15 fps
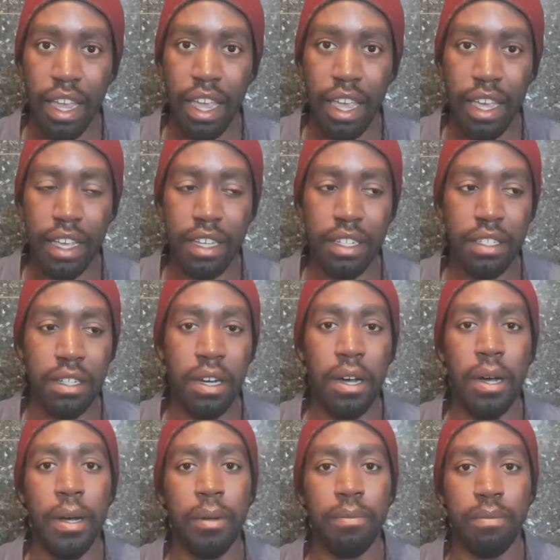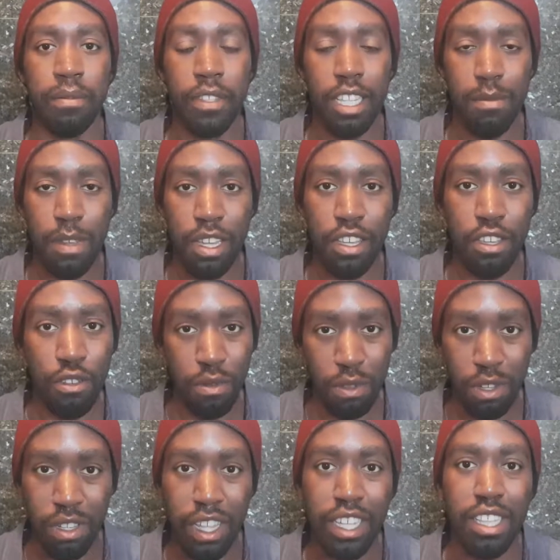and they make you
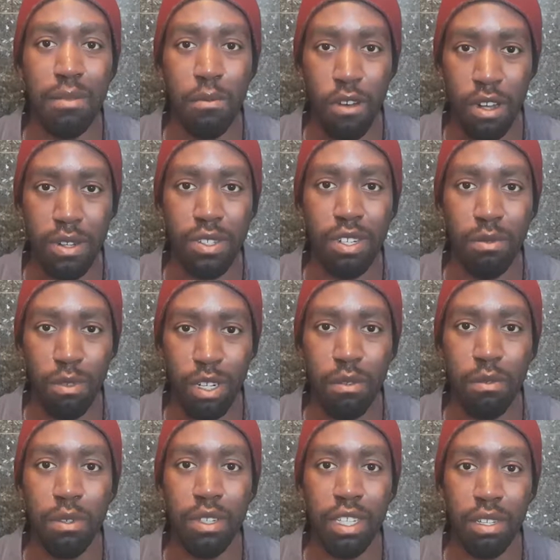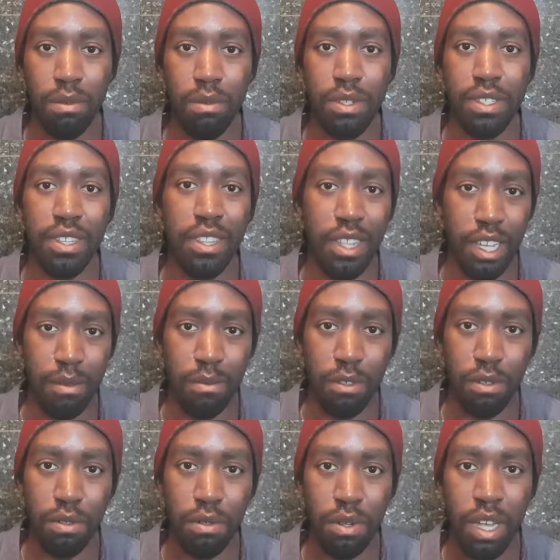look like the monster when it really was them
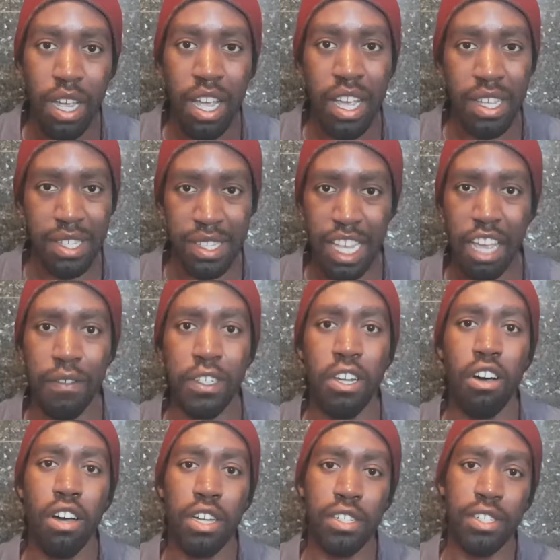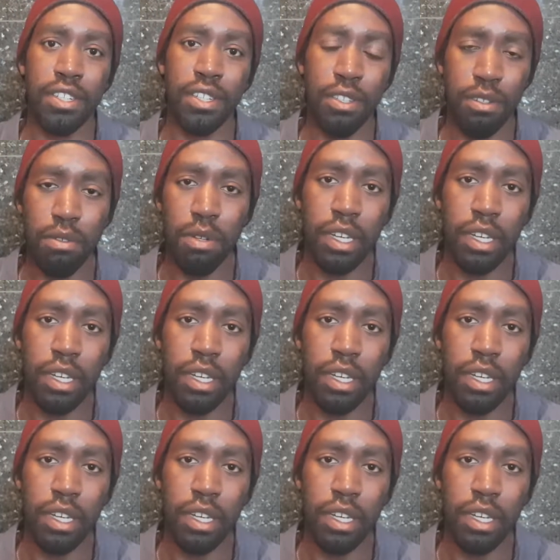who sabotaged you